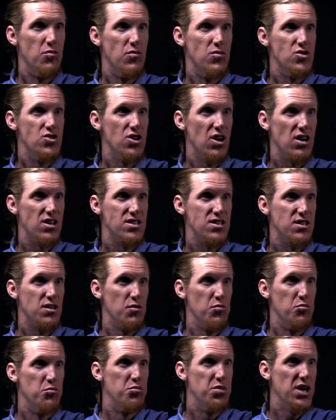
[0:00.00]
just
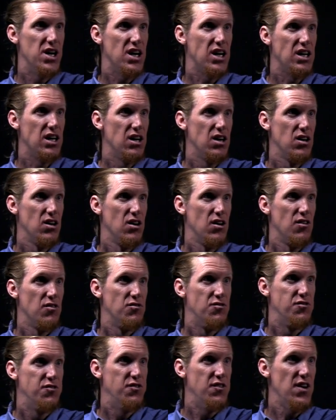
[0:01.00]
big
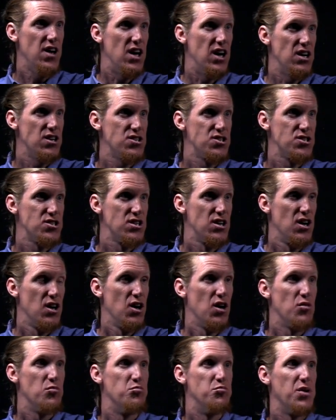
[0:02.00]
fish,
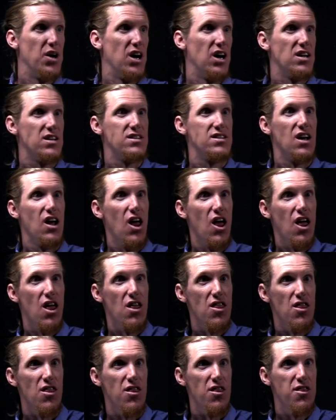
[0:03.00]
but
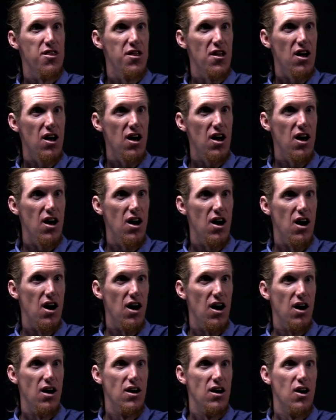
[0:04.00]
the
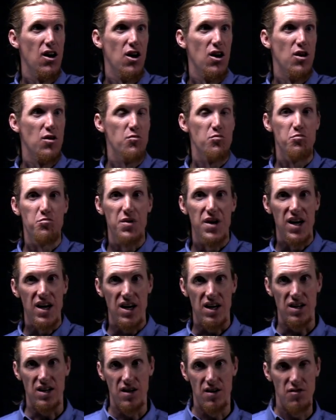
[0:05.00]

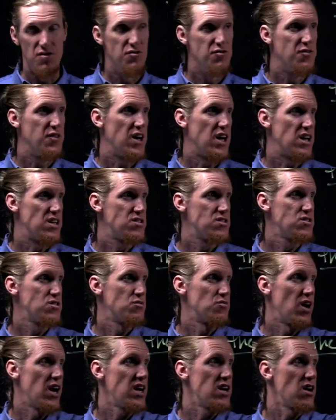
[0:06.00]
big fish,
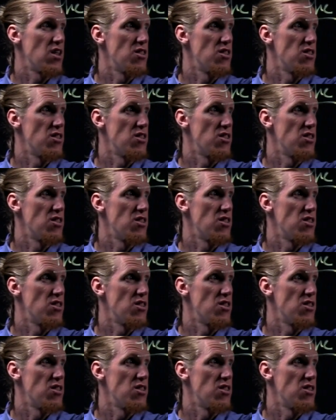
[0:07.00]
right?